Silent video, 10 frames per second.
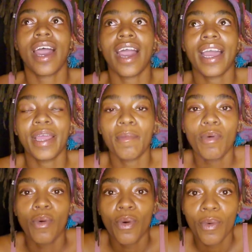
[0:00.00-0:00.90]
I am
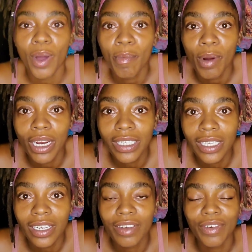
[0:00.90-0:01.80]
a
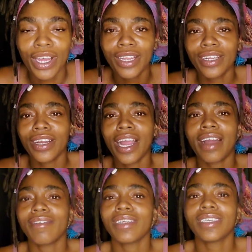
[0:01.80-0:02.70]
person of color.
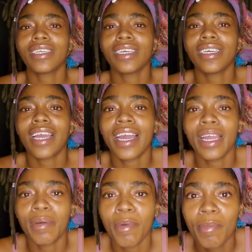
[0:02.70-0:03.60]
Obviously, I
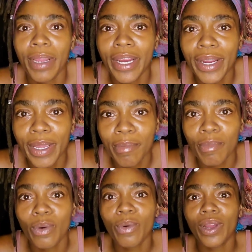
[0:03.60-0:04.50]
am American
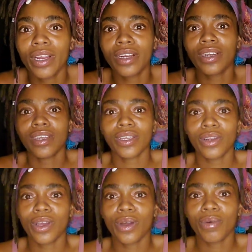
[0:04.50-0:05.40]
born, you
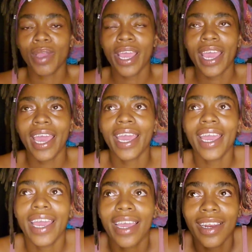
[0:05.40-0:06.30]
know,
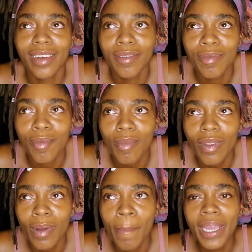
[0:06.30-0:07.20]
and
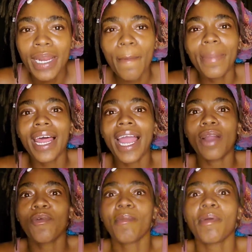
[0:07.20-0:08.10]
being a
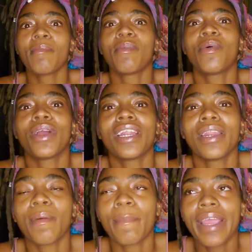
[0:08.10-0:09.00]
Black woman born in
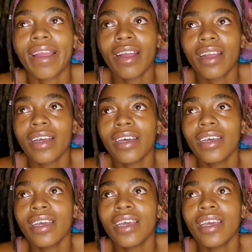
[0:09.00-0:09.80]
America,